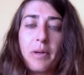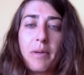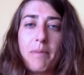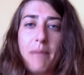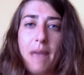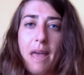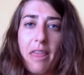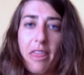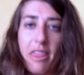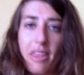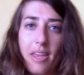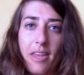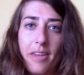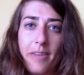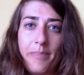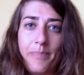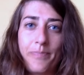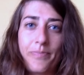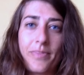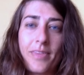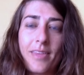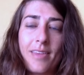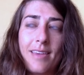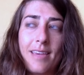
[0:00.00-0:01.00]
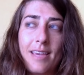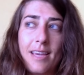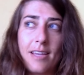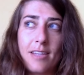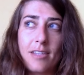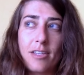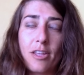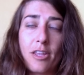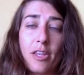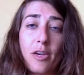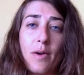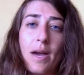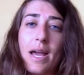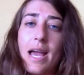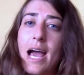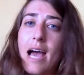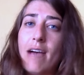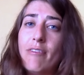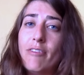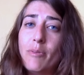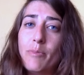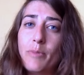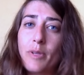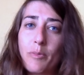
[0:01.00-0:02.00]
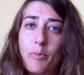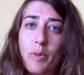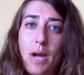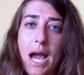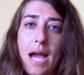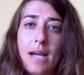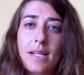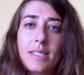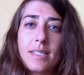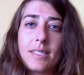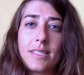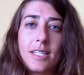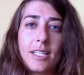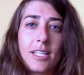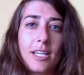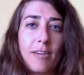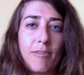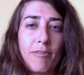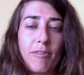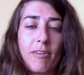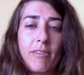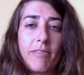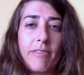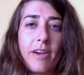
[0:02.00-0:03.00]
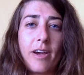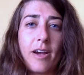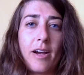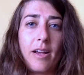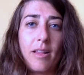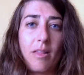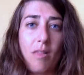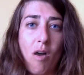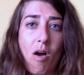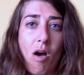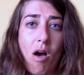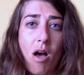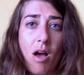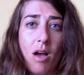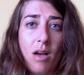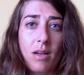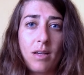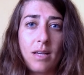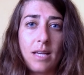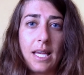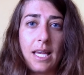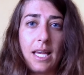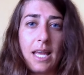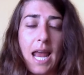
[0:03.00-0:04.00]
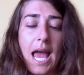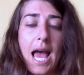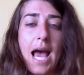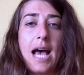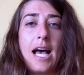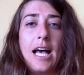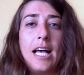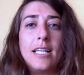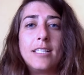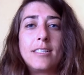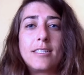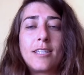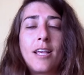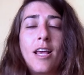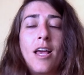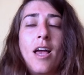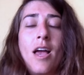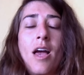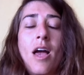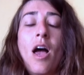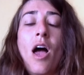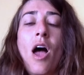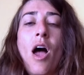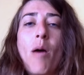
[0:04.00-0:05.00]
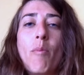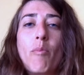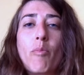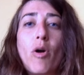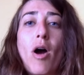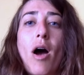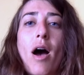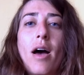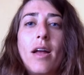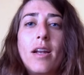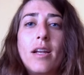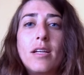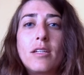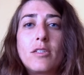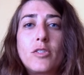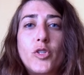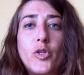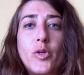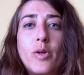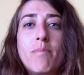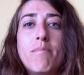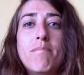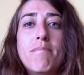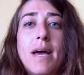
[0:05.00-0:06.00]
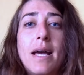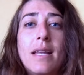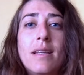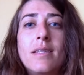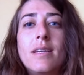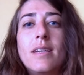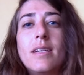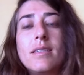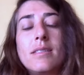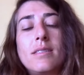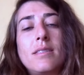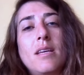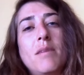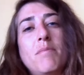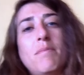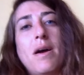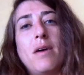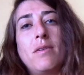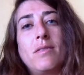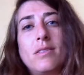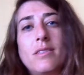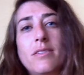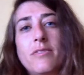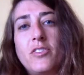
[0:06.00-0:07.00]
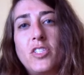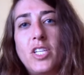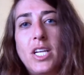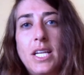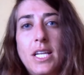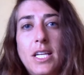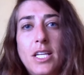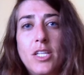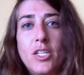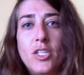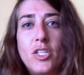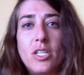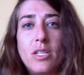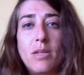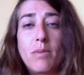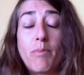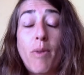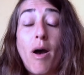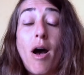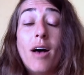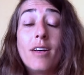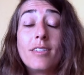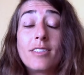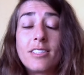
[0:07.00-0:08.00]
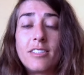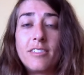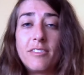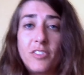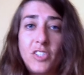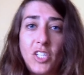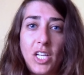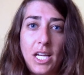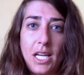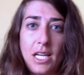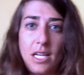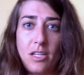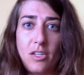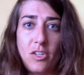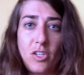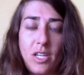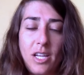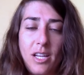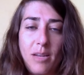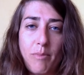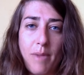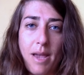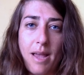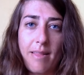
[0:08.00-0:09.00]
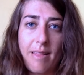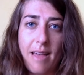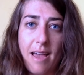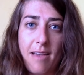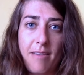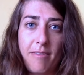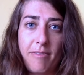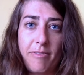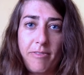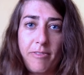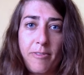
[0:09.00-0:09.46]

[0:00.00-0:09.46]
method. And although I haven't been practicing it for very long, it has brought tremendous amounts of change, positive change in my life.